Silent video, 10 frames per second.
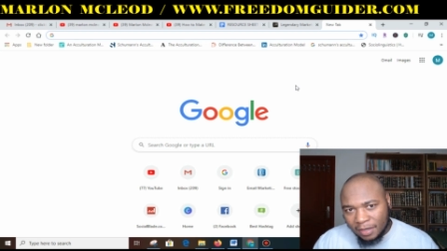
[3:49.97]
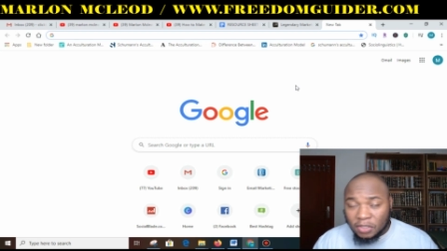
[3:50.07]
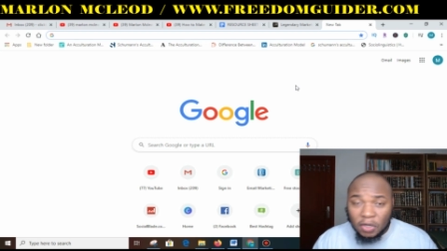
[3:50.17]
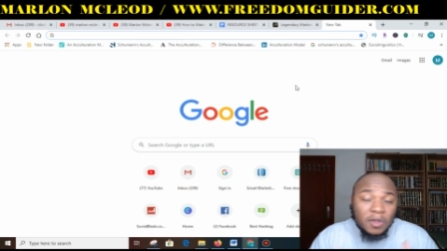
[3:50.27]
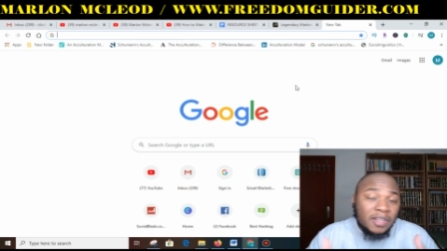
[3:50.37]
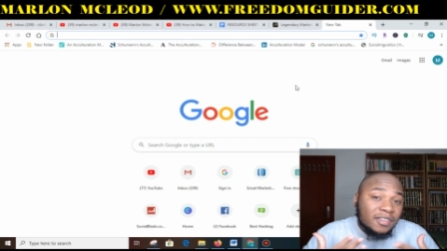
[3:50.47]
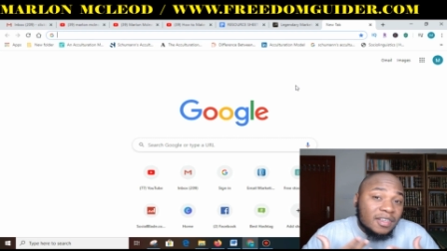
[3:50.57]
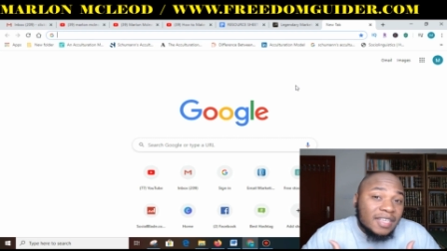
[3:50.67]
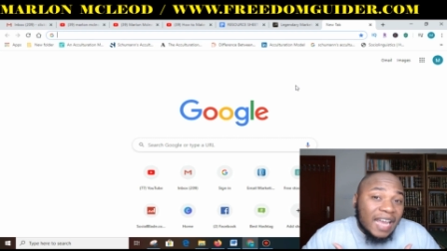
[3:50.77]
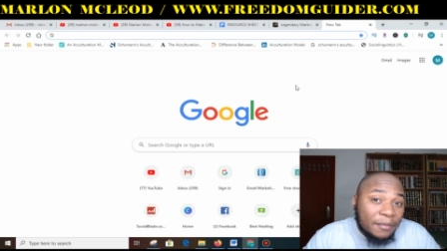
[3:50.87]
So
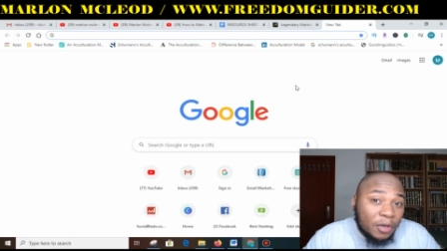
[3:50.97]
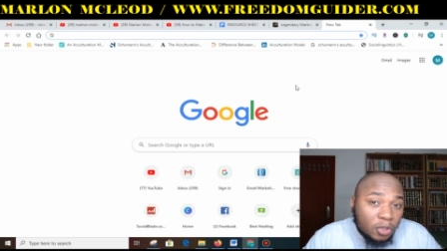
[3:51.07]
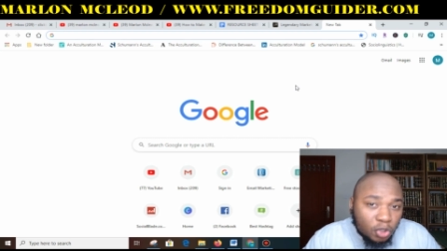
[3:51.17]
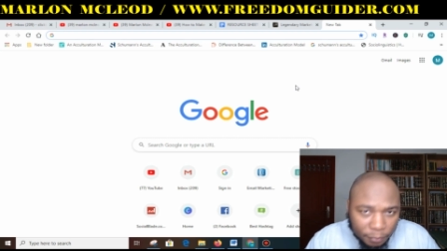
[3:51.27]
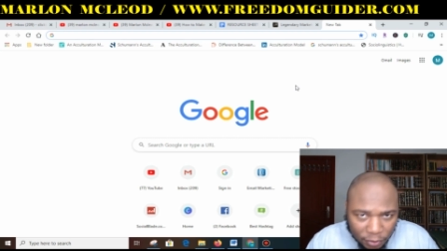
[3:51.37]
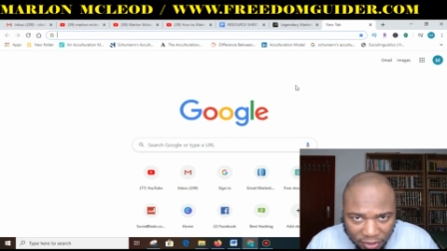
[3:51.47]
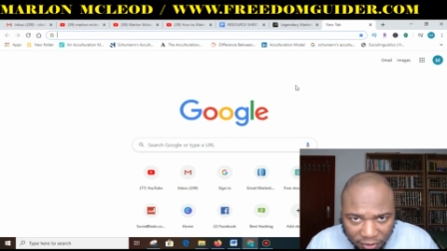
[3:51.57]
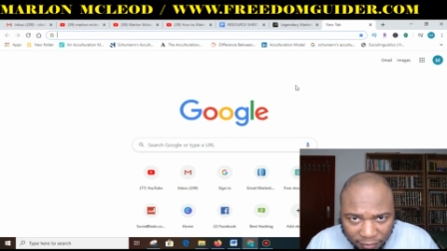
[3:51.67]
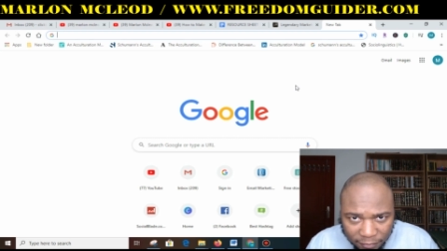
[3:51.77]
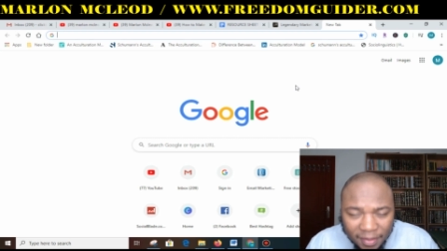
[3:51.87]
since I'm an
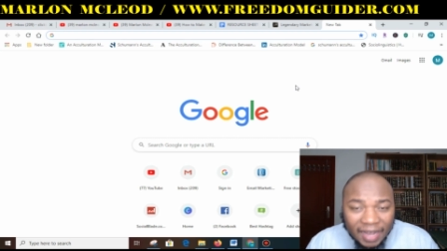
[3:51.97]
entrepreneur